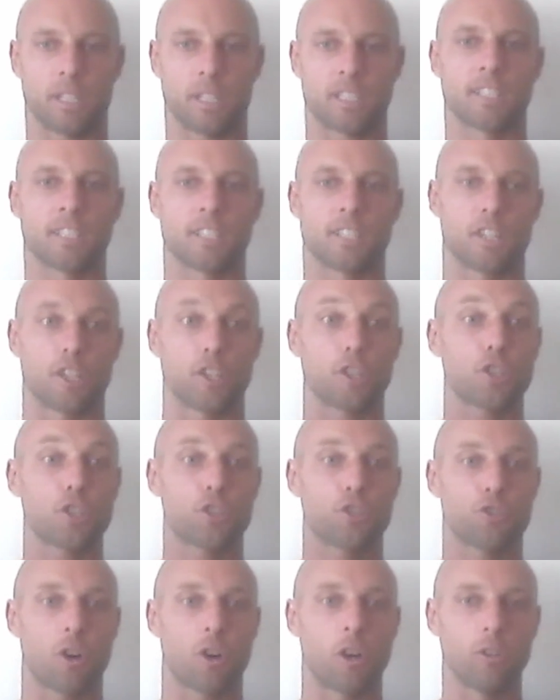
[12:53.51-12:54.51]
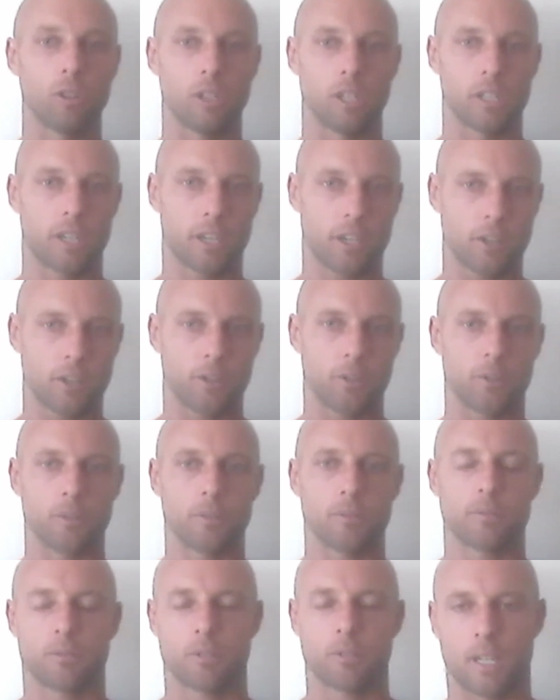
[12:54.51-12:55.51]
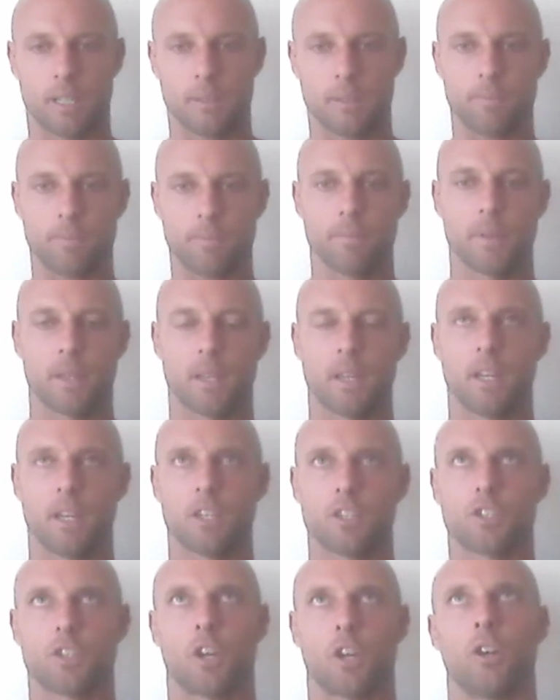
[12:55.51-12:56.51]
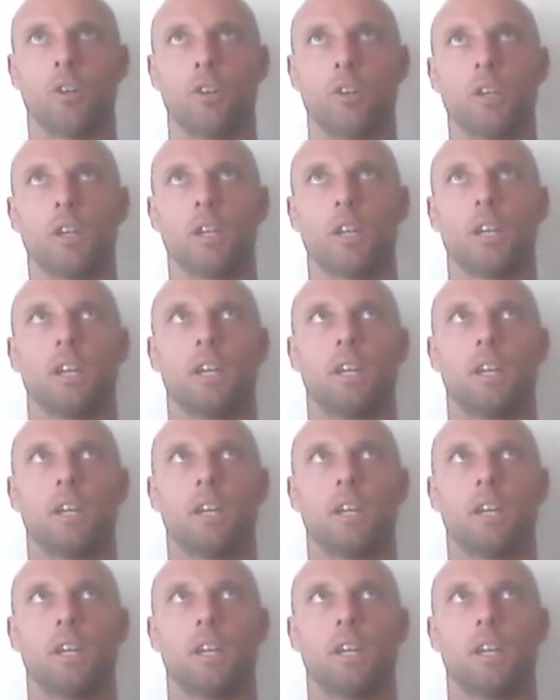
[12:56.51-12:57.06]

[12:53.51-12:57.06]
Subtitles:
and this is the stroller cue, right? So